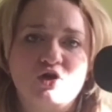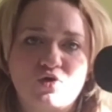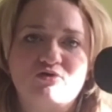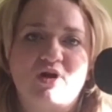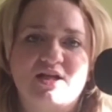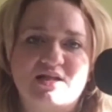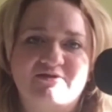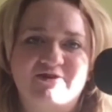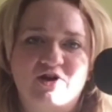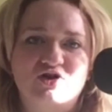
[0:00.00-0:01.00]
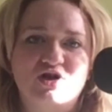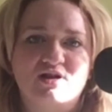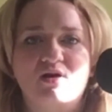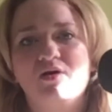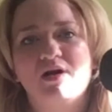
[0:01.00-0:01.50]
you can write a
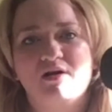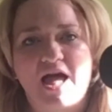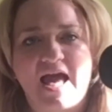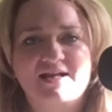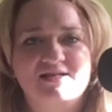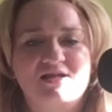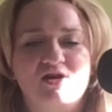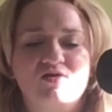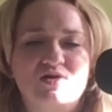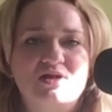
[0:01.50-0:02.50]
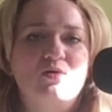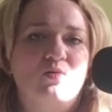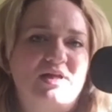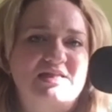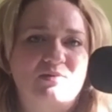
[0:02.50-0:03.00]
function that executes
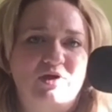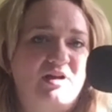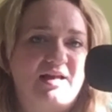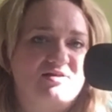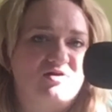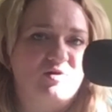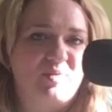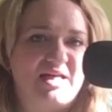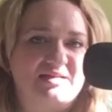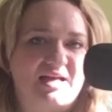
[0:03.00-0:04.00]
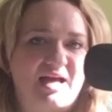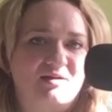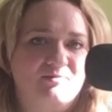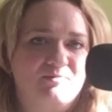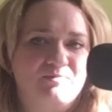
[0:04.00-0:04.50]
when someone clicks on a p
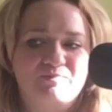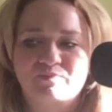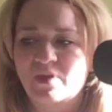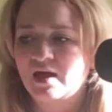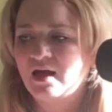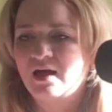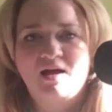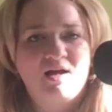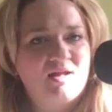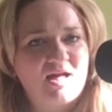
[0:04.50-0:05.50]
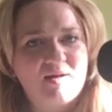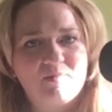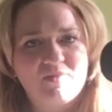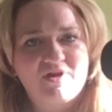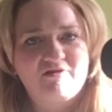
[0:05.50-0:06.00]
tag.
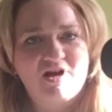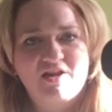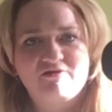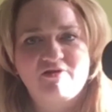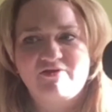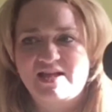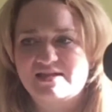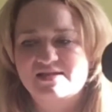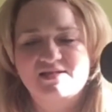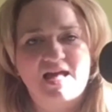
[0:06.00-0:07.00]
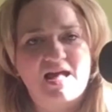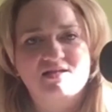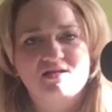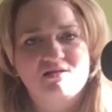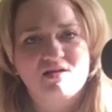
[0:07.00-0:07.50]
There are other events
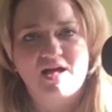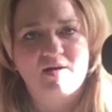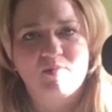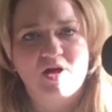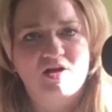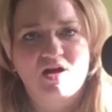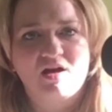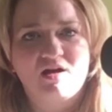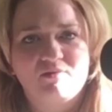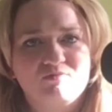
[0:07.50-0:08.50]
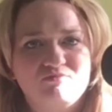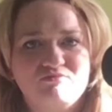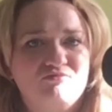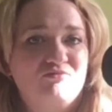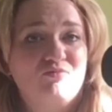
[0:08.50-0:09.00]
that occur
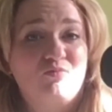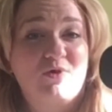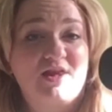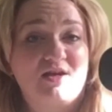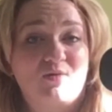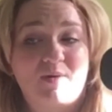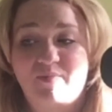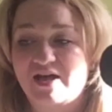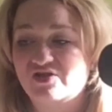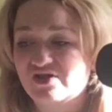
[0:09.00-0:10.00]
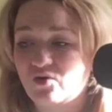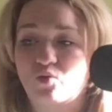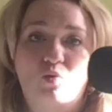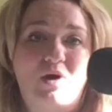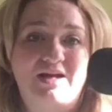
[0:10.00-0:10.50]
within a web page, so
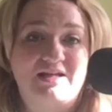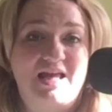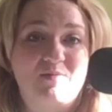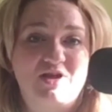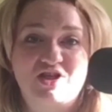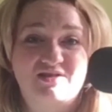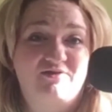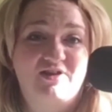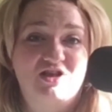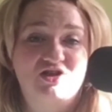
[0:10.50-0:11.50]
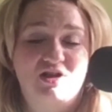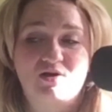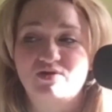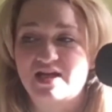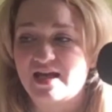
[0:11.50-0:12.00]
when an image has finished
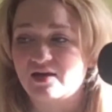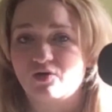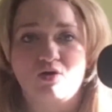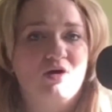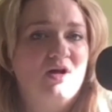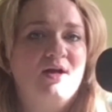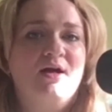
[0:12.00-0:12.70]
loading, or